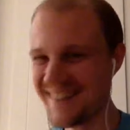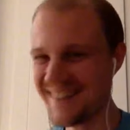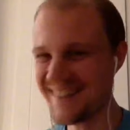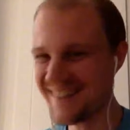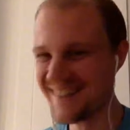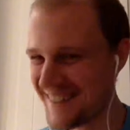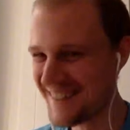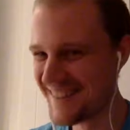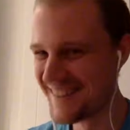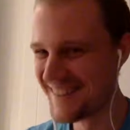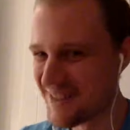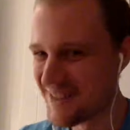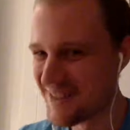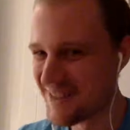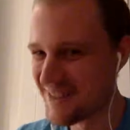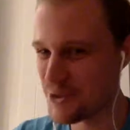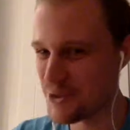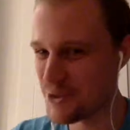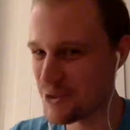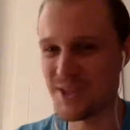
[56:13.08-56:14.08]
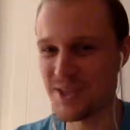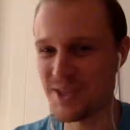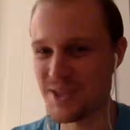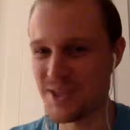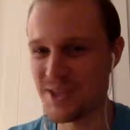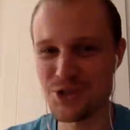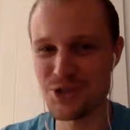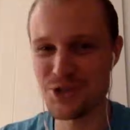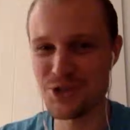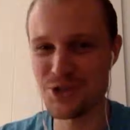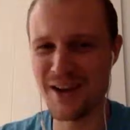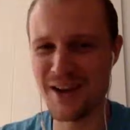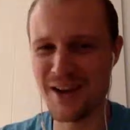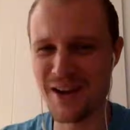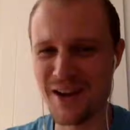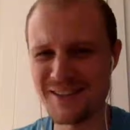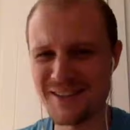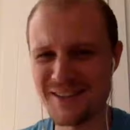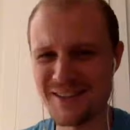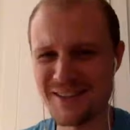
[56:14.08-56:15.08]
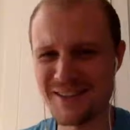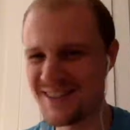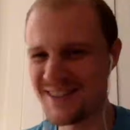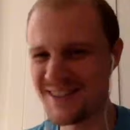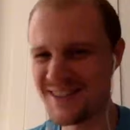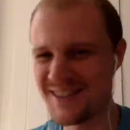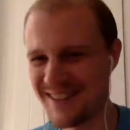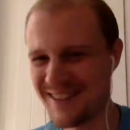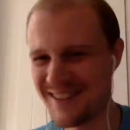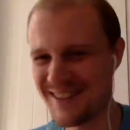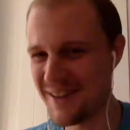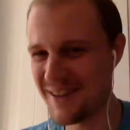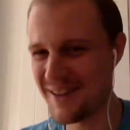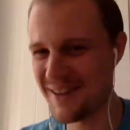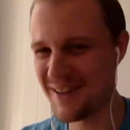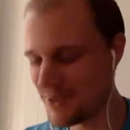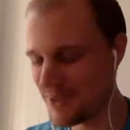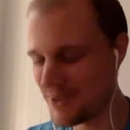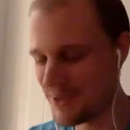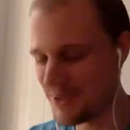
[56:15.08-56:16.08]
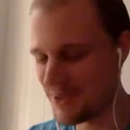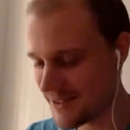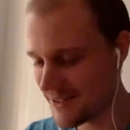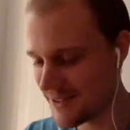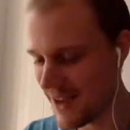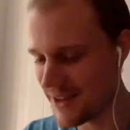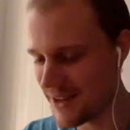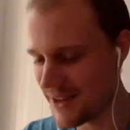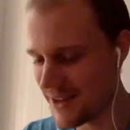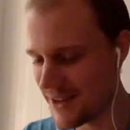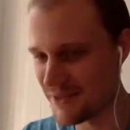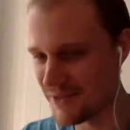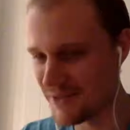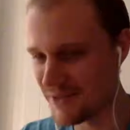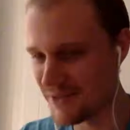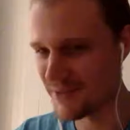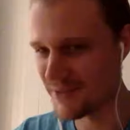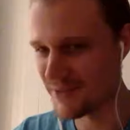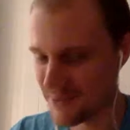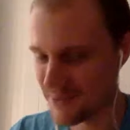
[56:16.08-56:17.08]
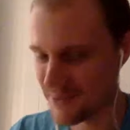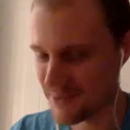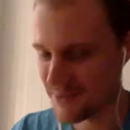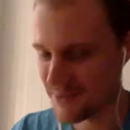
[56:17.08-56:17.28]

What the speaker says: We should still share it. I believe in sharing all, kind of.